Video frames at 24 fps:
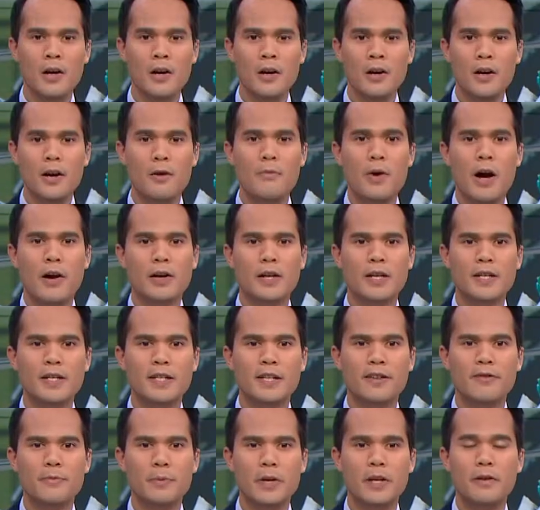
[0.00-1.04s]
Americans
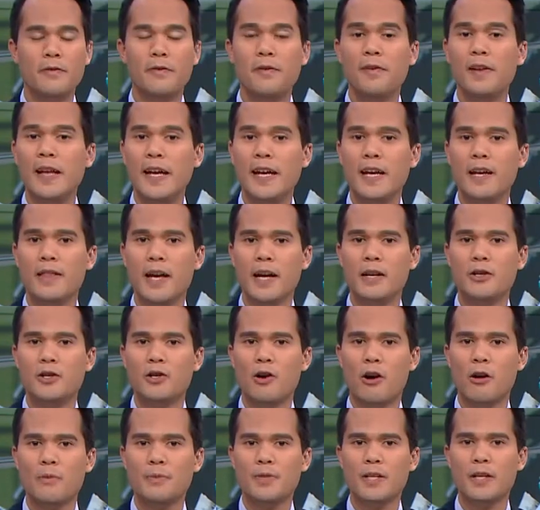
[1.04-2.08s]
have been fleeing their
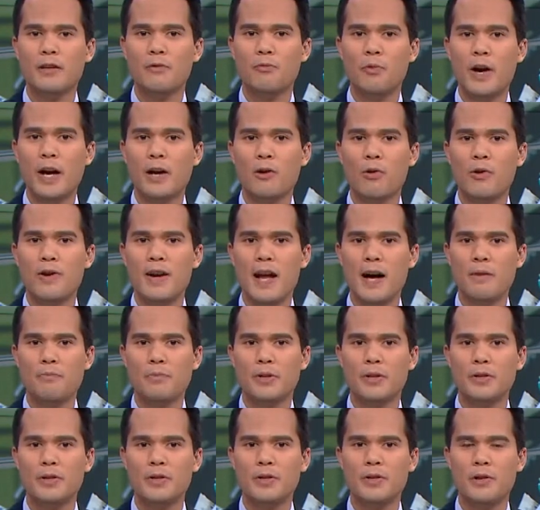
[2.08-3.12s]
jobs in record
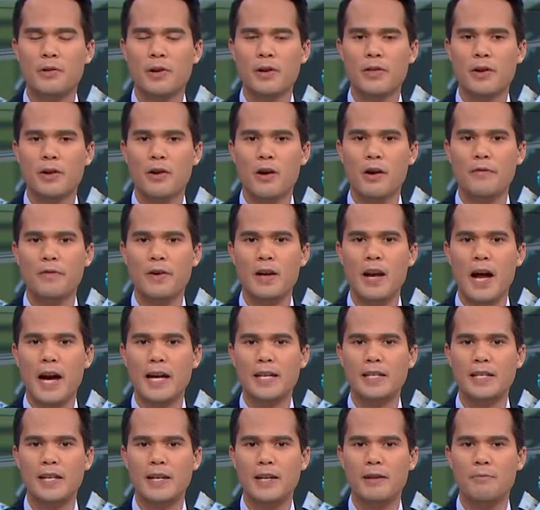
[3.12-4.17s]
numbers during the
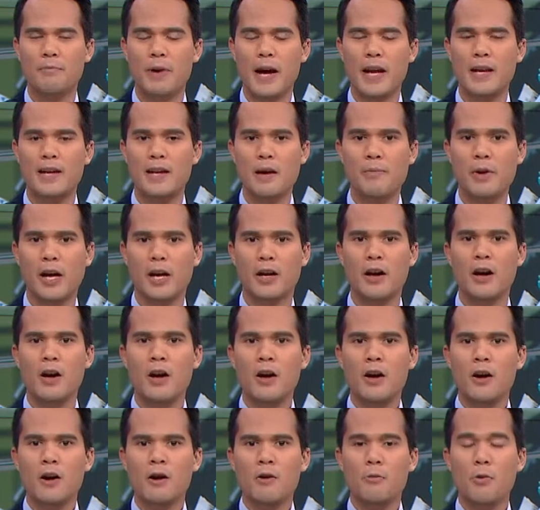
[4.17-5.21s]
COVID-19 pandemic.
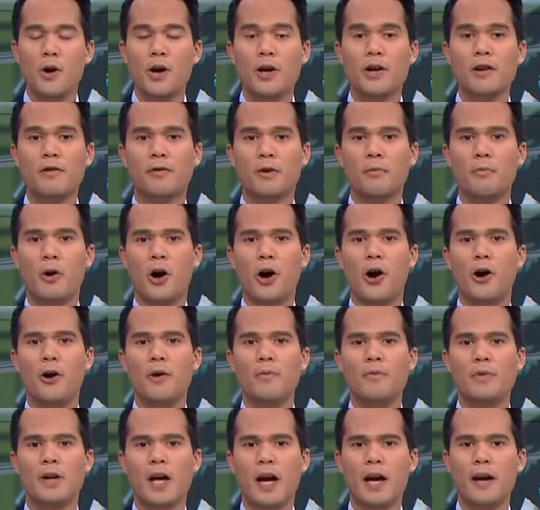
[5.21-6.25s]
Working from
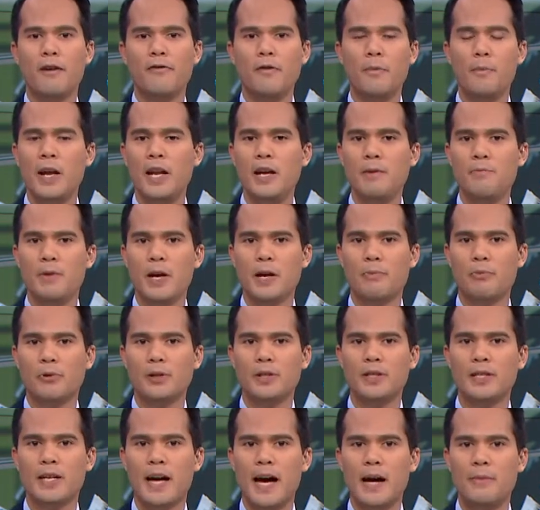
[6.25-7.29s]
home gave many
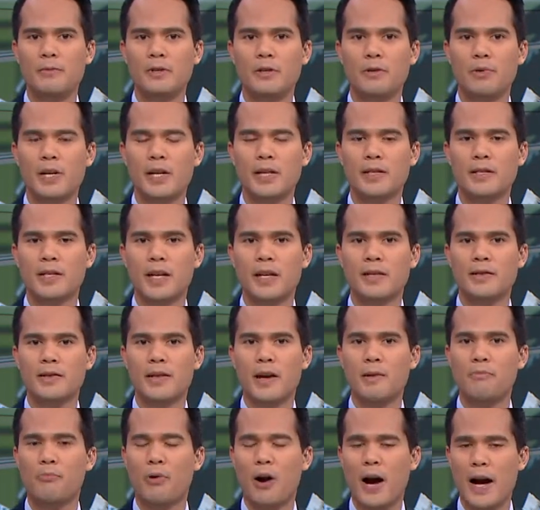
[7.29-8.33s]
people time to reassess
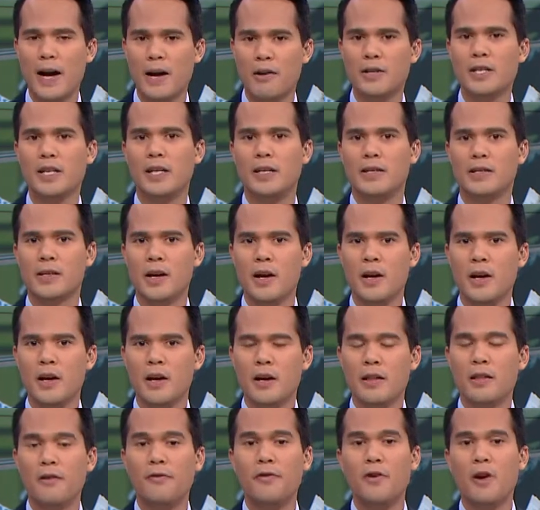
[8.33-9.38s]
their priorities.
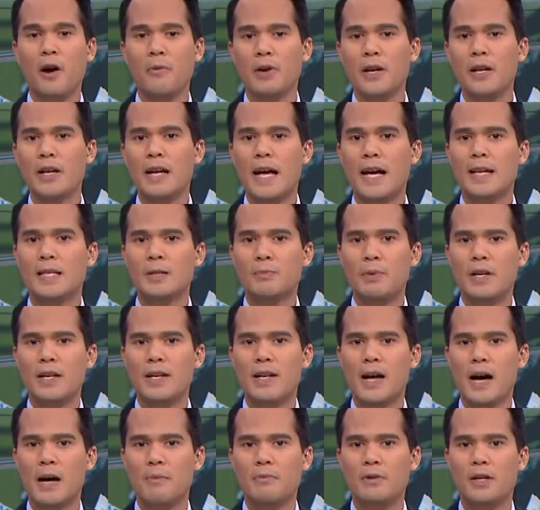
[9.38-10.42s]
The phenomenon has been
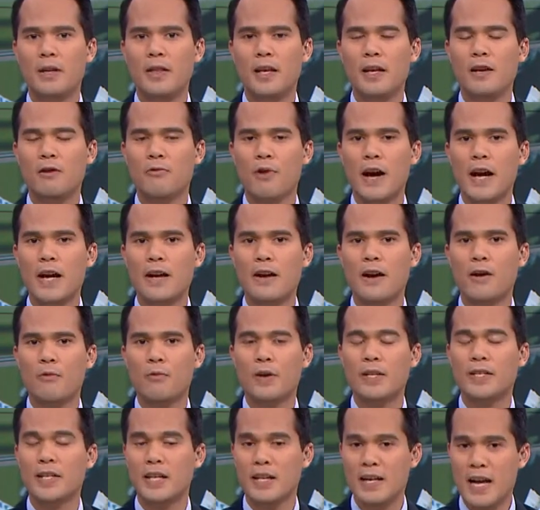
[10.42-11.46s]
dubbed the Great
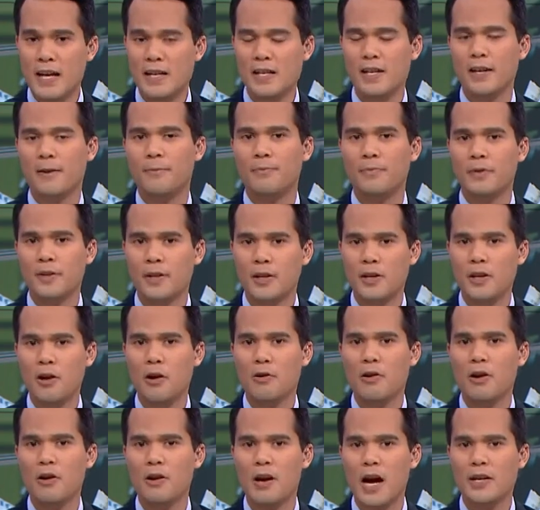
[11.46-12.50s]
Resignation.
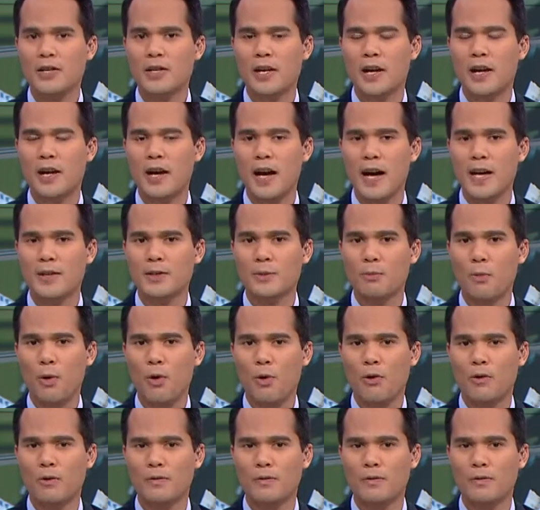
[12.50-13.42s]
Kyoko Gasha has more.